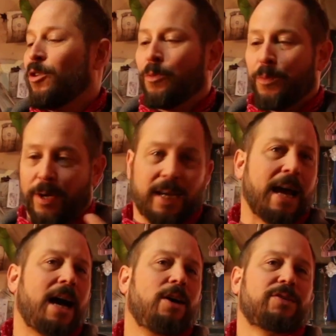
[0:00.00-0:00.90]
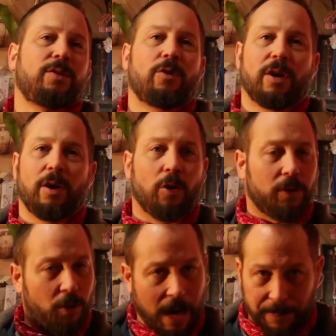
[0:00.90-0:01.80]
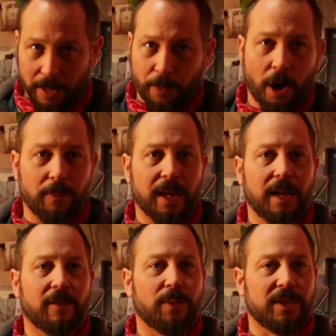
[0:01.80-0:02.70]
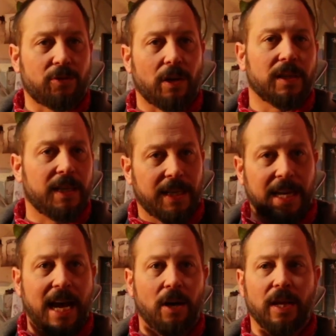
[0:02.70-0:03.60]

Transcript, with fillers: old brick house, or old crappy apartment, and everybody's struggling to get out.